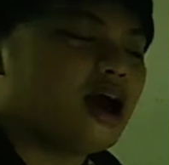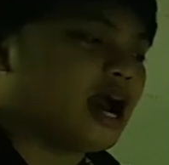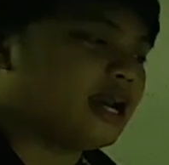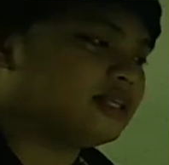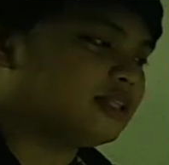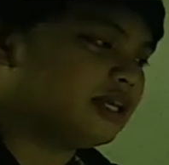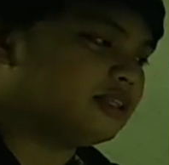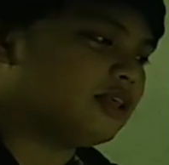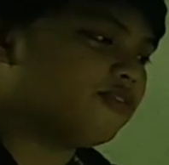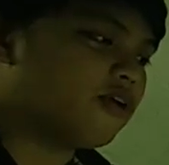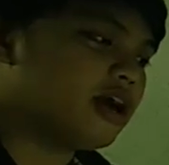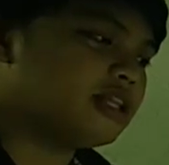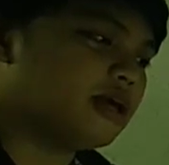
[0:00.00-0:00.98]

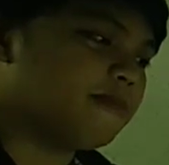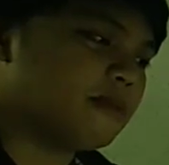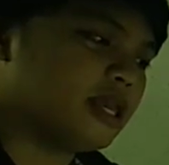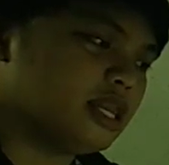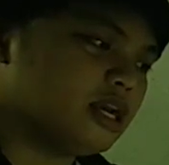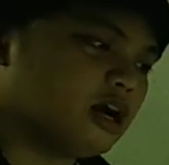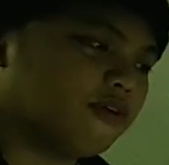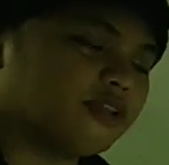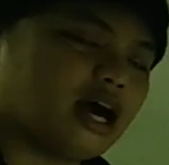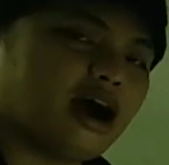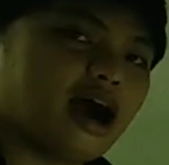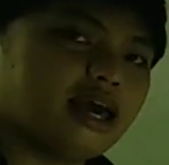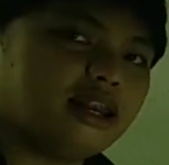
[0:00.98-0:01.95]
Identify the meaning of
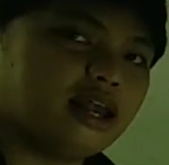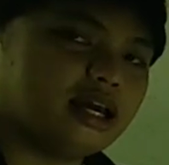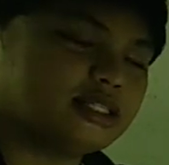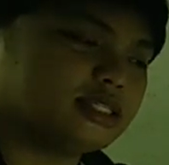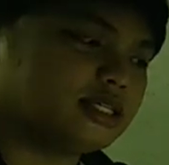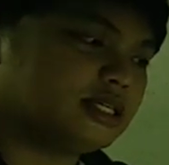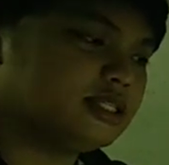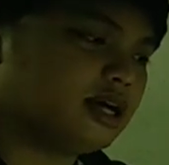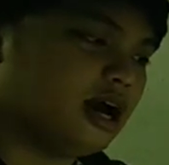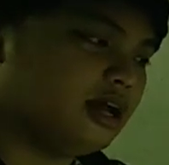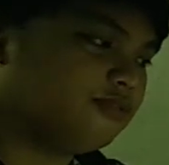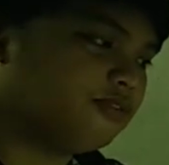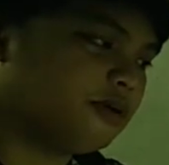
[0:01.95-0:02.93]
the highlighted and
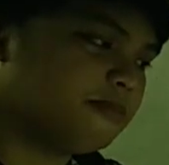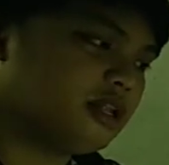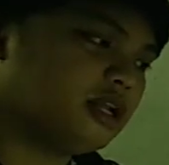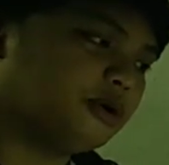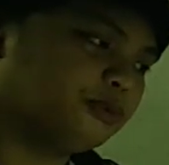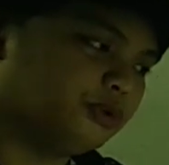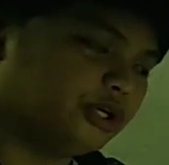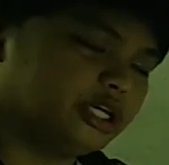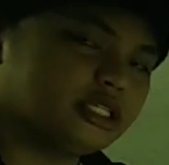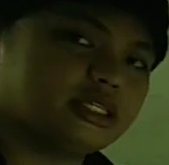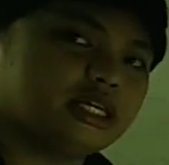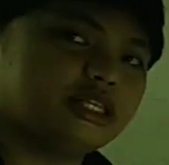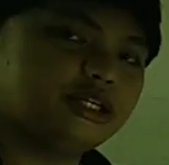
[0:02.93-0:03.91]
unfamiliar
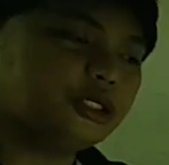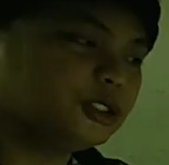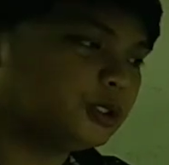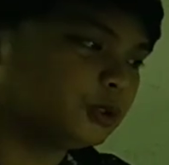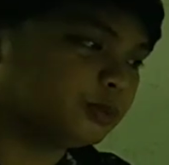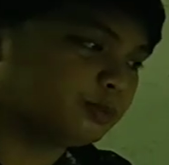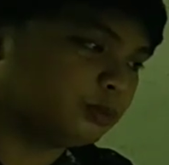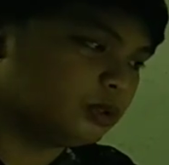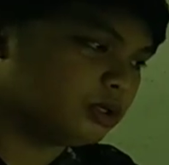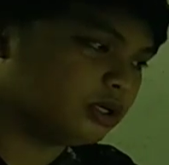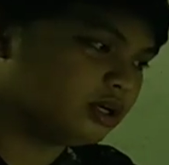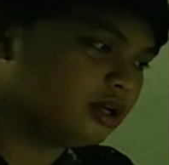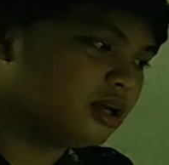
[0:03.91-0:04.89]
words in your
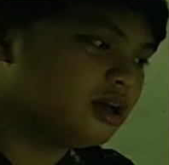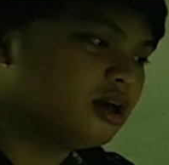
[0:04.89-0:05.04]
notebook.